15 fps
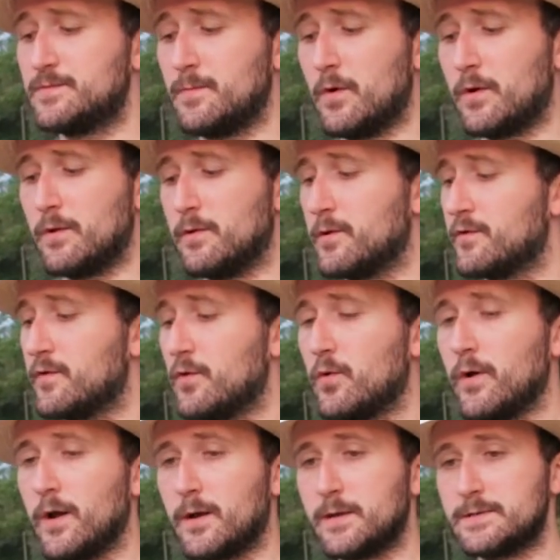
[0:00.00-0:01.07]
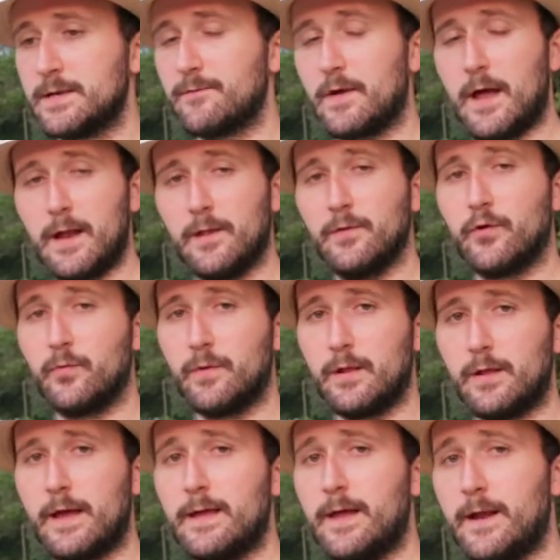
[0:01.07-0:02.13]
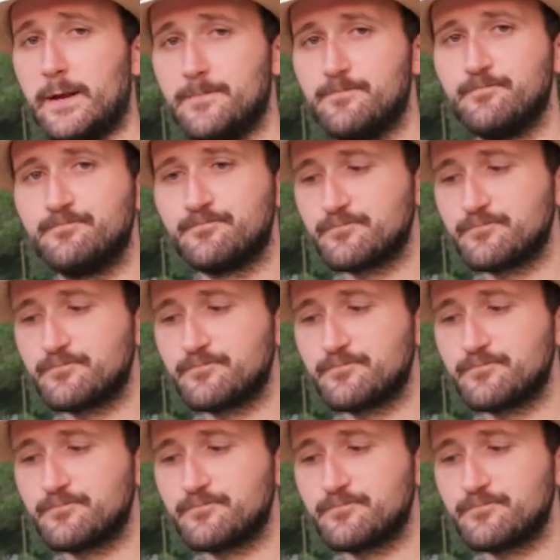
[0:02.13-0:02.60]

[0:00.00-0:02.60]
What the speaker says: smoking a little too quick because I've gotten a little bit lightheaded.